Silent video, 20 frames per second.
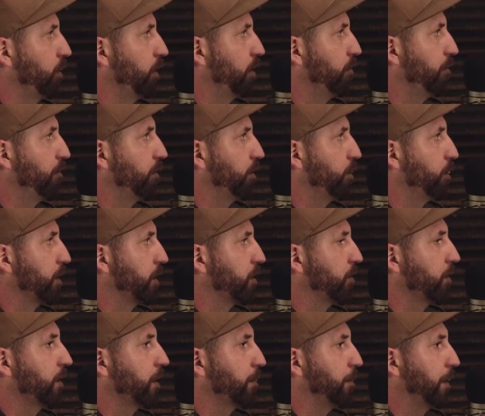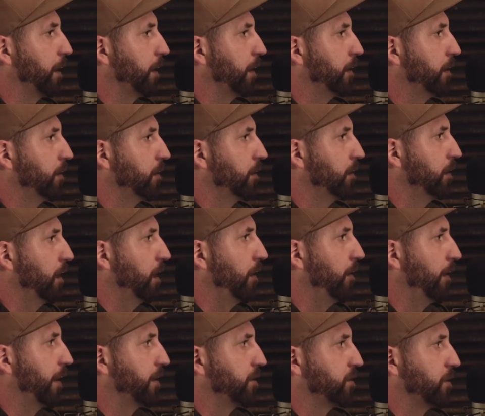really fluid acrylic paint." And
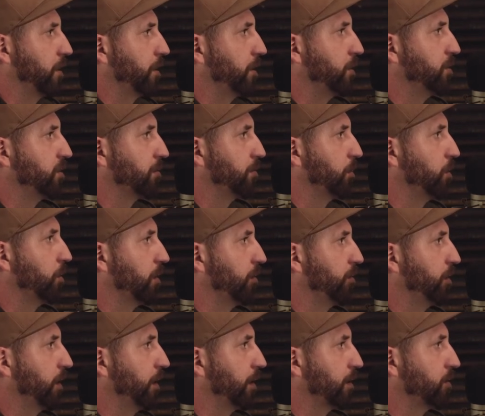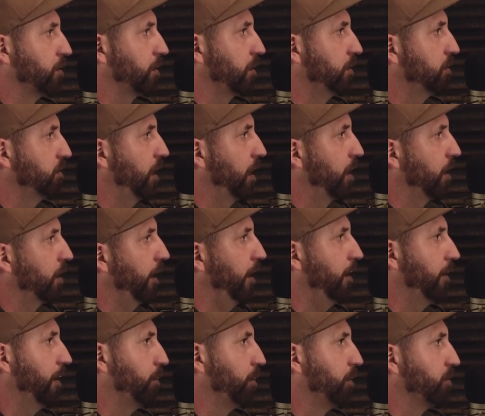then mm-hmm. I started using more of it, and I was like, "You just got to
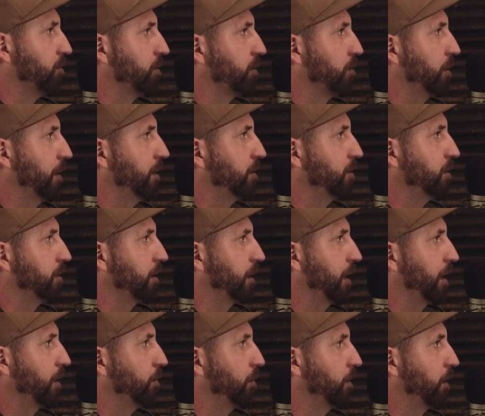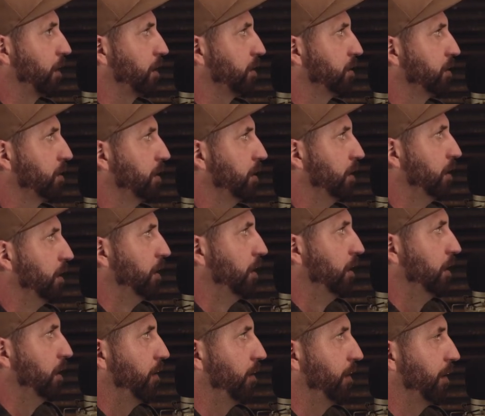layer it once or twice, and it kind of works."
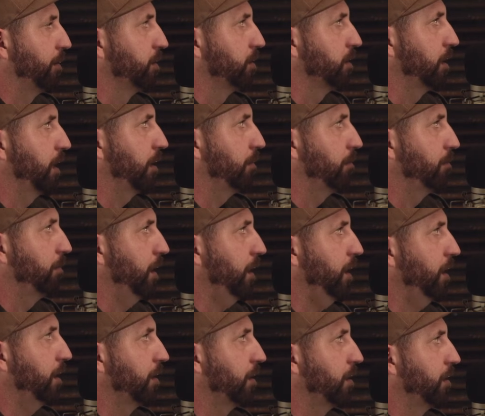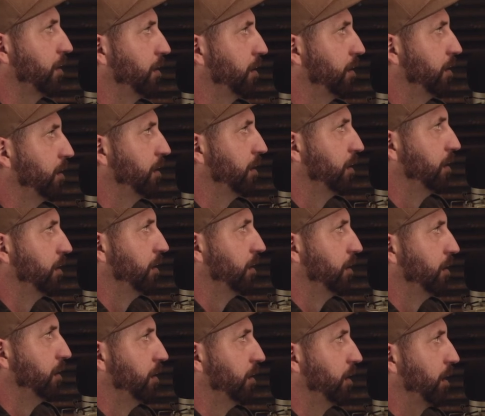Then I was like, "Man."
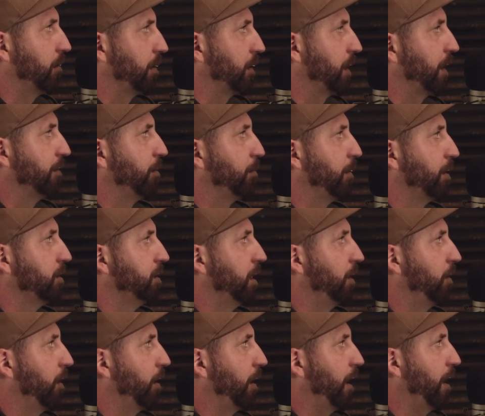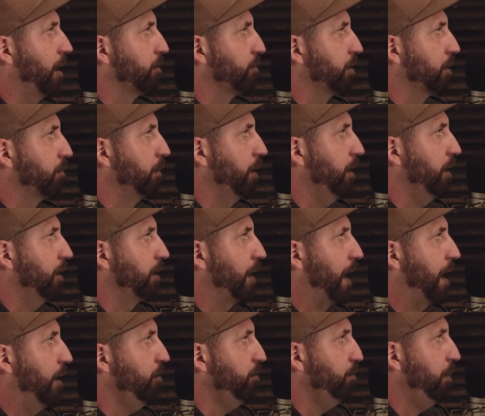I'm gonna give up my secret right now. I was like, man,
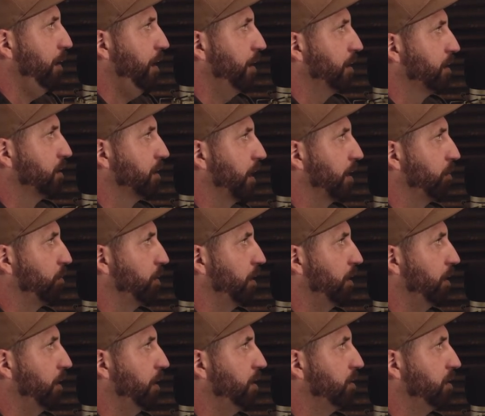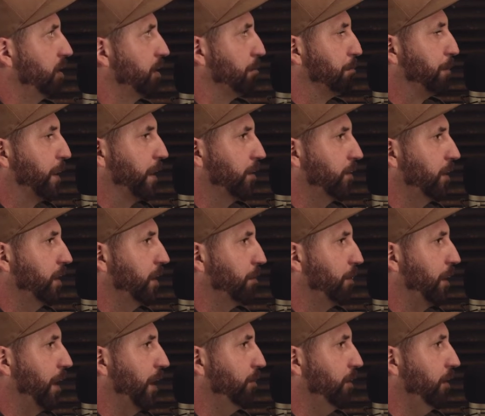house paint is like really easy and buttery to
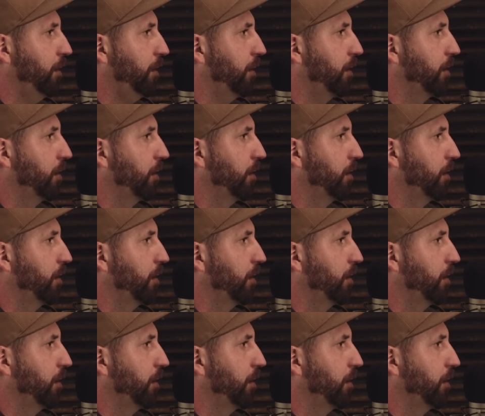paint with,